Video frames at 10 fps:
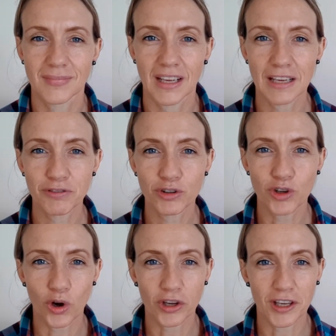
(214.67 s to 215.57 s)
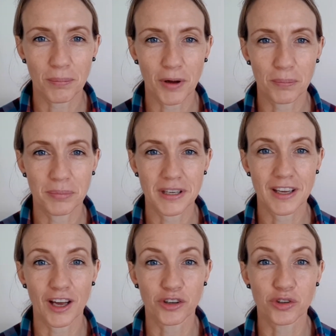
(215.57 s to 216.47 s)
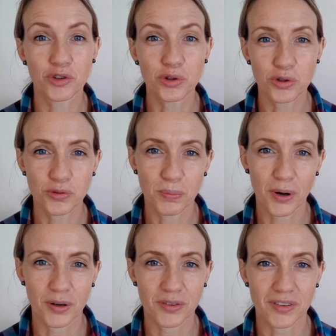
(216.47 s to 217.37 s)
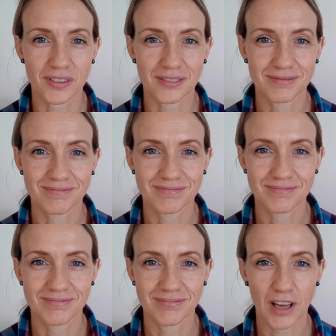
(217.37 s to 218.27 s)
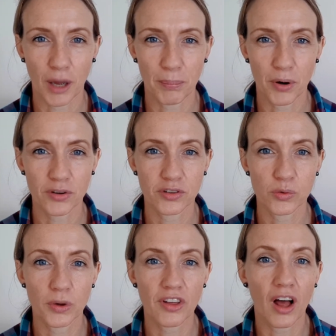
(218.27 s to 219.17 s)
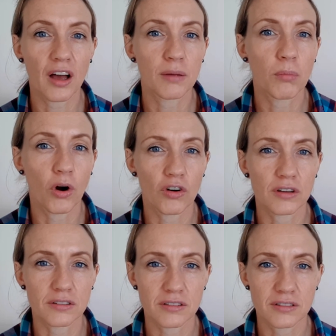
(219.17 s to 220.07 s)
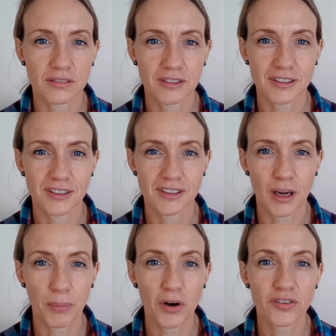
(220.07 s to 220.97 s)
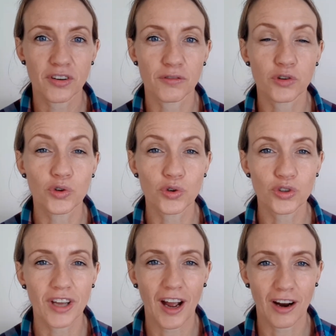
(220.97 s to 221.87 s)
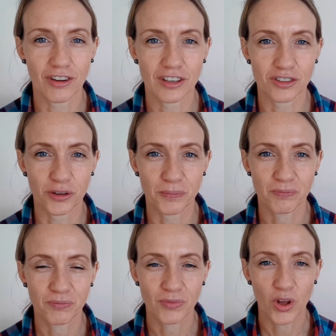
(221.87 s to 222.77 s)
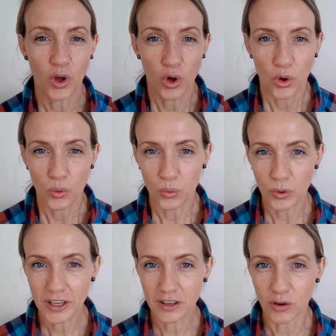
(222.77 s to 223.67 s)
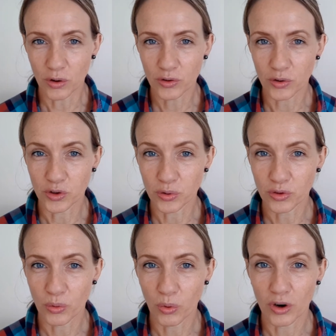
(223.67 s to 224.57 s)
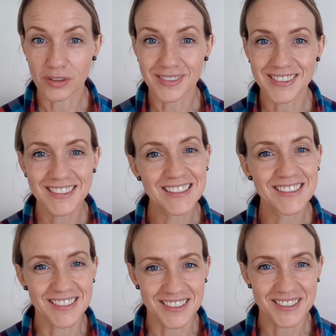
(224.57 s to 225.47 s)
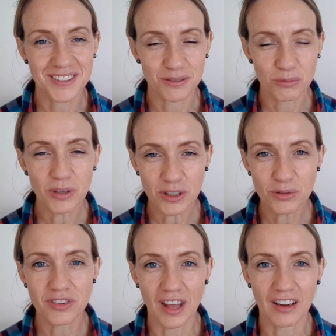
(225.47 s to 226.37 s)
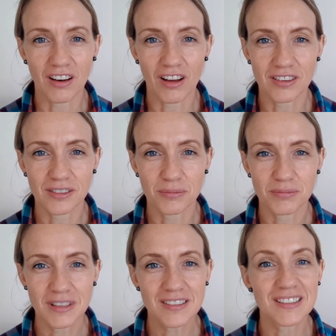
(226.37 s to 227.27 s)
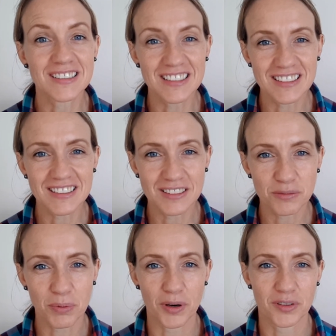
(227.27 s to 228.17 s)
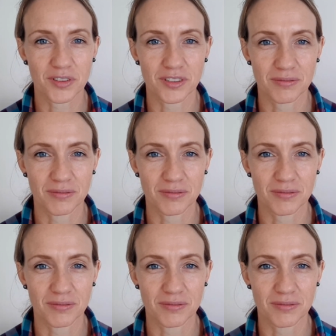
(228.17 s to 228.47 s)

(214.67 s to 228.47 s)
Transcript: If you're talking about being a good person, a person with high morals, a person of good character, we can also use the word decent. We use that a lot. He's a decent person.